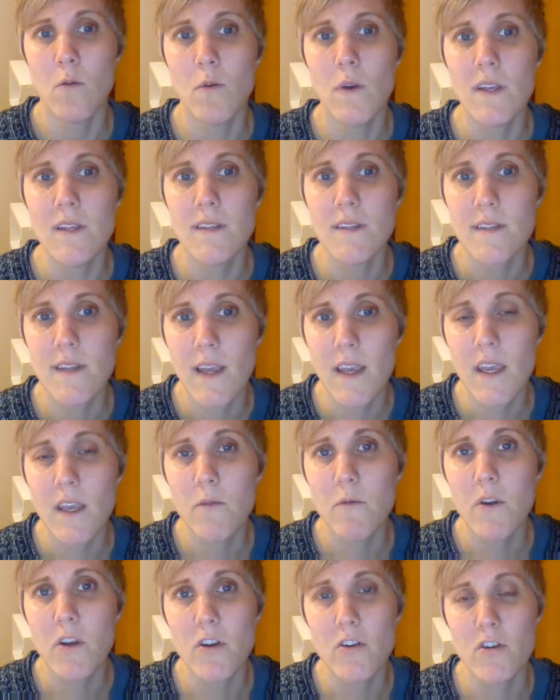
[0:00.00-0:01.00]
We say
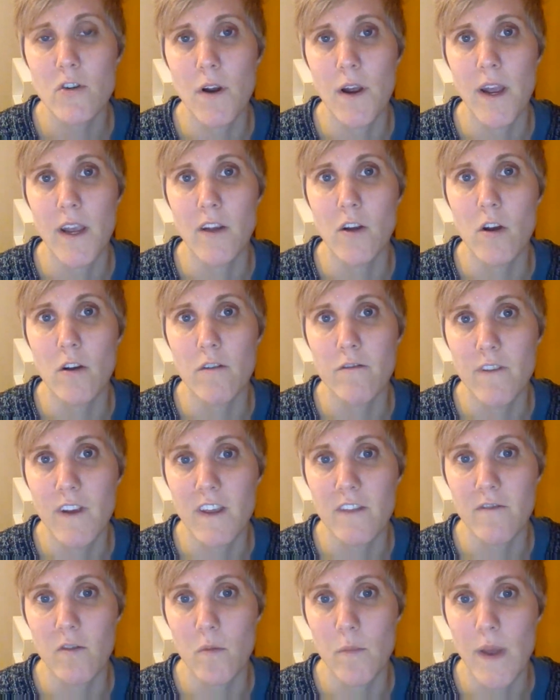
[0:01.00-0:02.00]
we are trying our
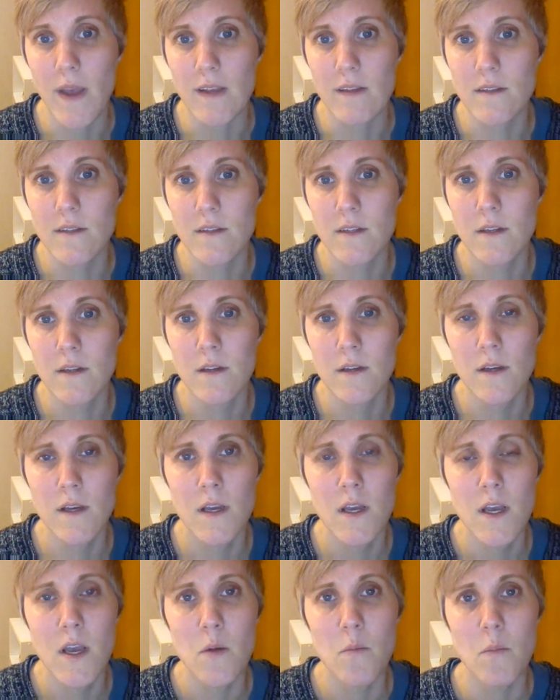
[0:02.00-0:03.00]
faithful best,
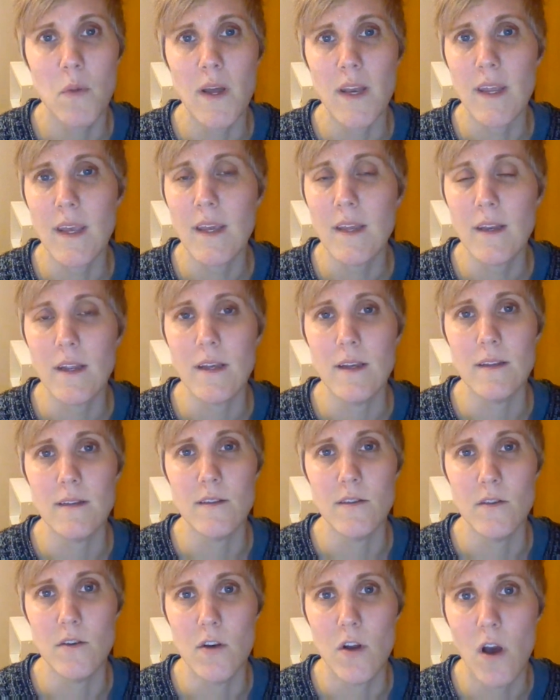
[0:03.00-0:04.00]
but it
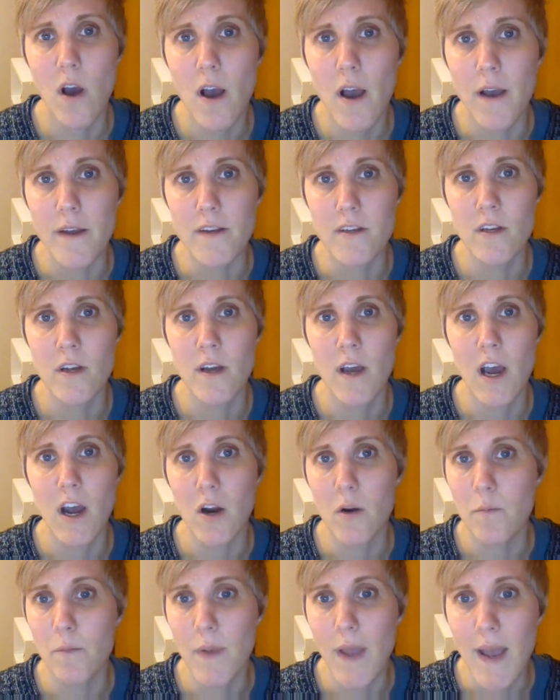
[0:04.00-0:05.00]
is not
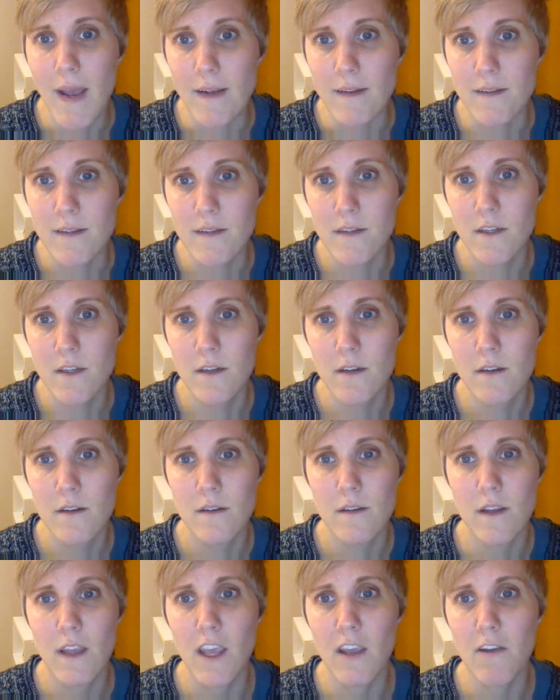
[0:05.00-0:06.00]
our best
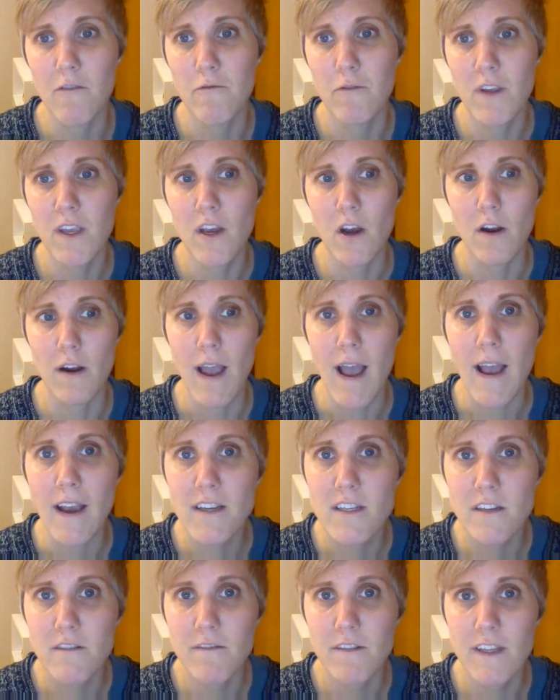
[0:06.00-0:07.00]
if we are
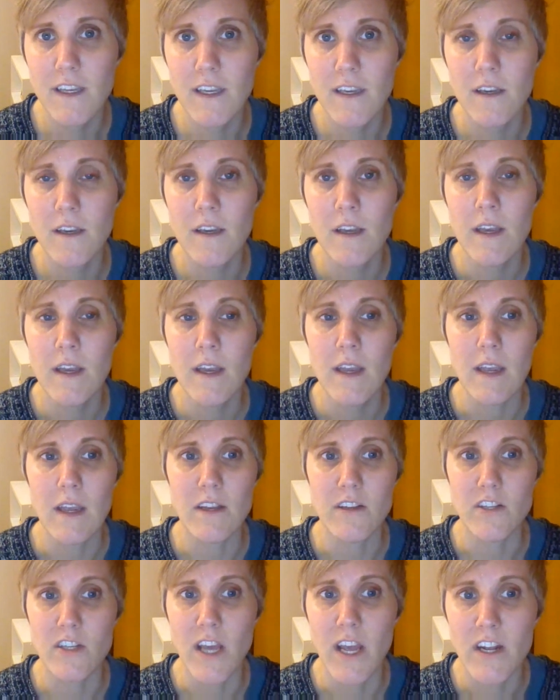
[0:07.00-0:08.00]
actively,
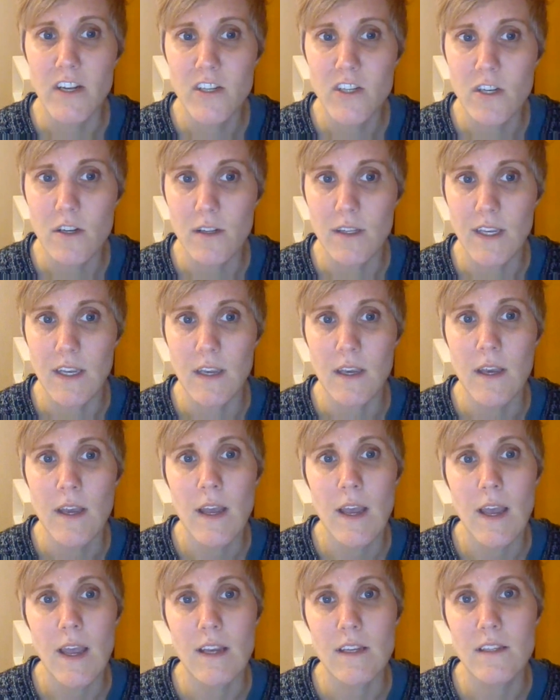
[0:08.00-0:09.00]
intentionally
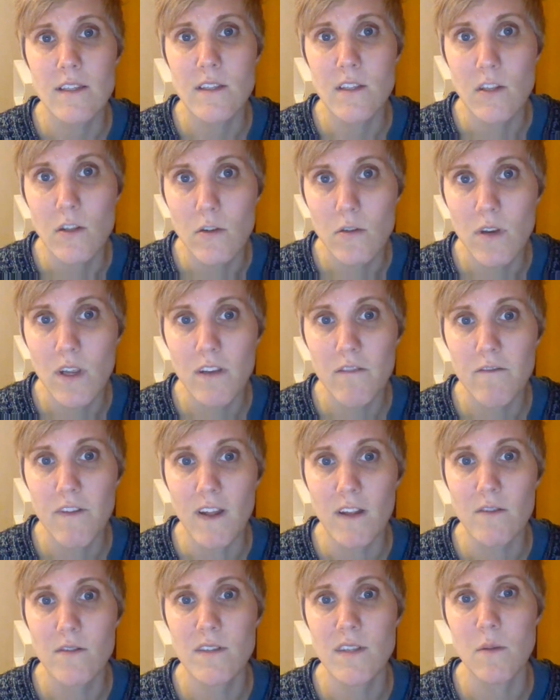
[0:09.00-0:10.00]
excluding
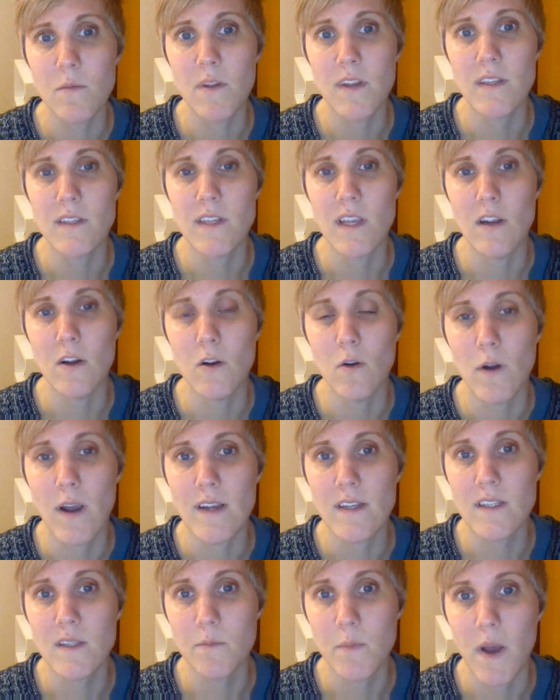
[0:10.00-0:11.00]
fellow siblings in
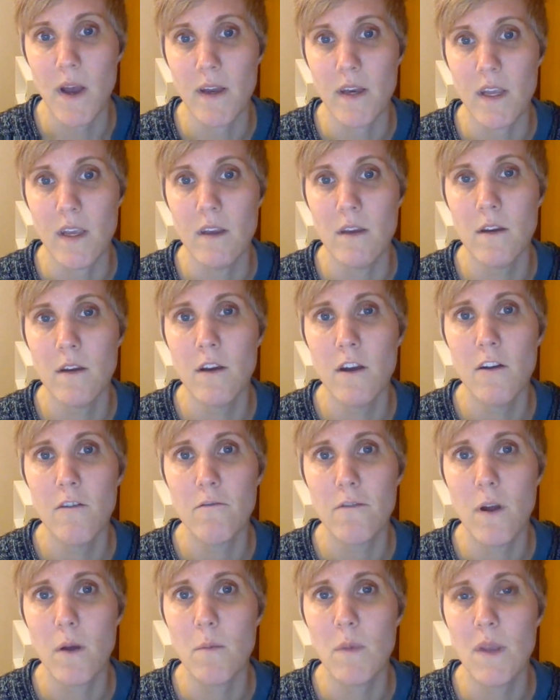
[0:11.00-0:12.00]
Christ's body
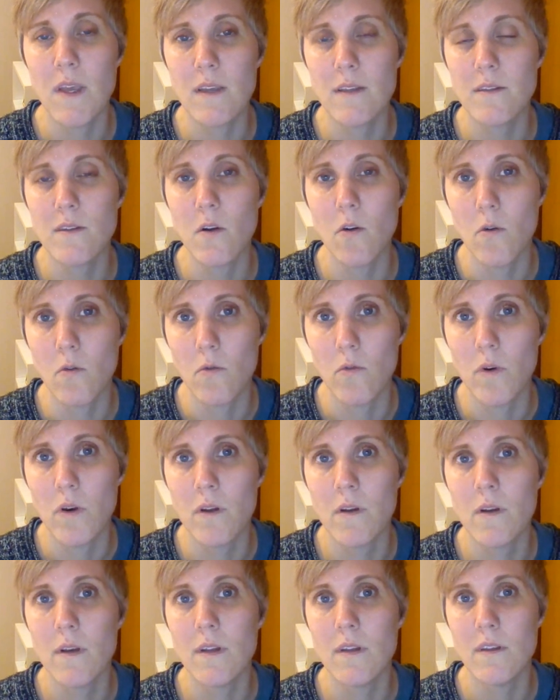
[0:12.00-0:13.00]
from his own
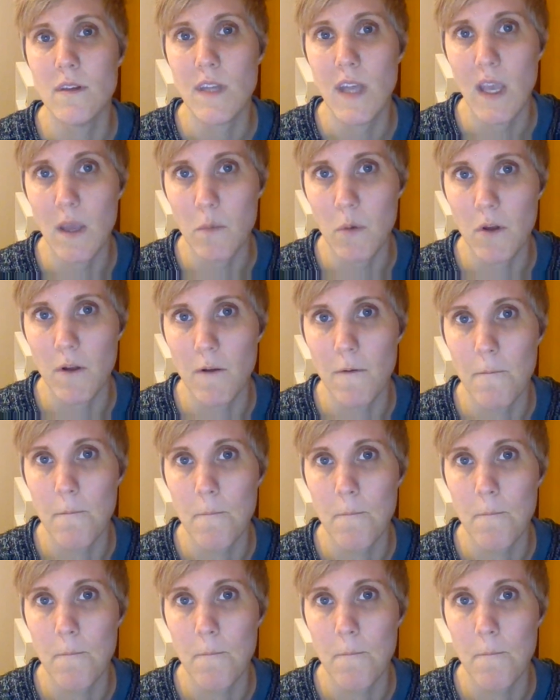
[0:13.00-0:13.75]
table.